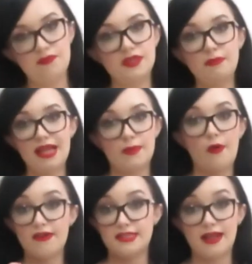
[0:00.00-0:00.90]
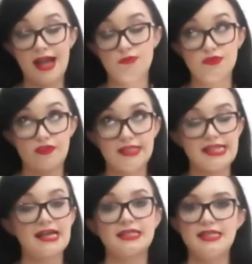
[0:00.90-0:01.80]
The makeup artist that I had was
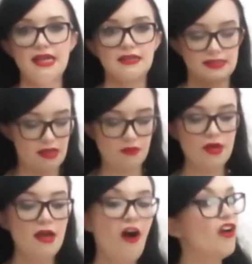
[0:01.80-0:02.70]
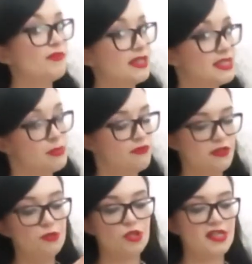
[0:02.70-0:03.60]
fantastic, so I've picked up a
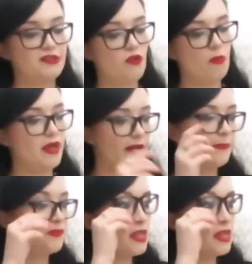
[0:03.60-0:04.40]
few tricks from her.